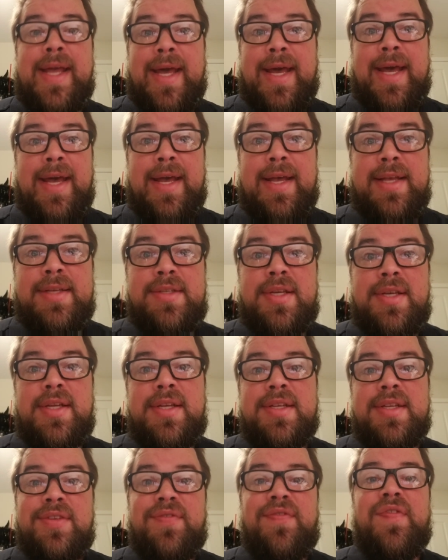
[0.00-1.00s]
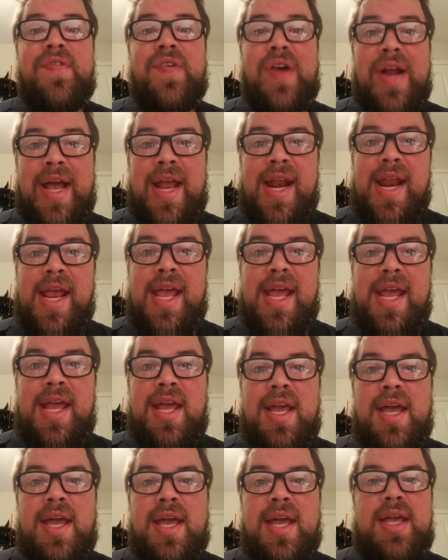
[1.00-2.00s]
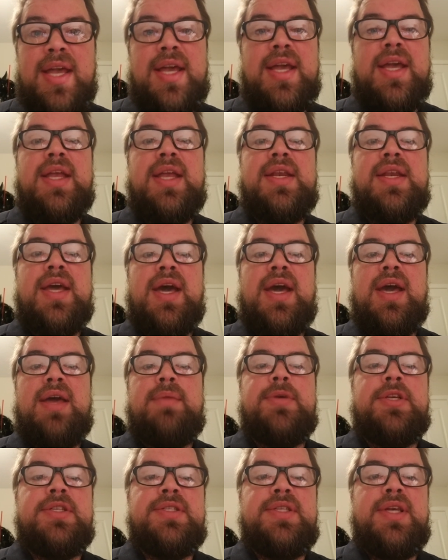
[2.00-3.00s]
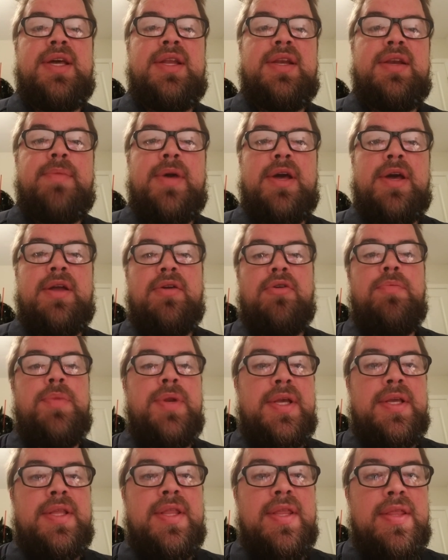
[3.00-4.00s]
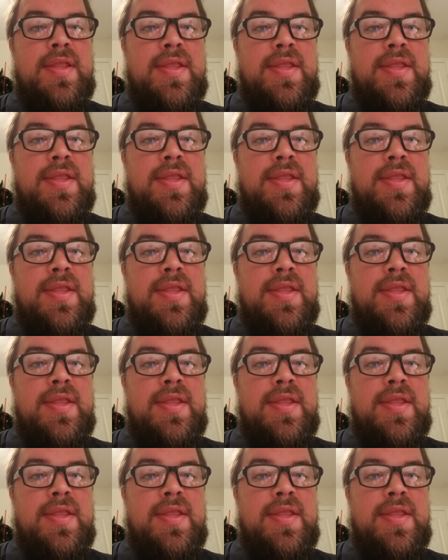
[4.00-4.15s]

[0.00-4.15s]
Hey guys, it is Friday and I'm excited about opening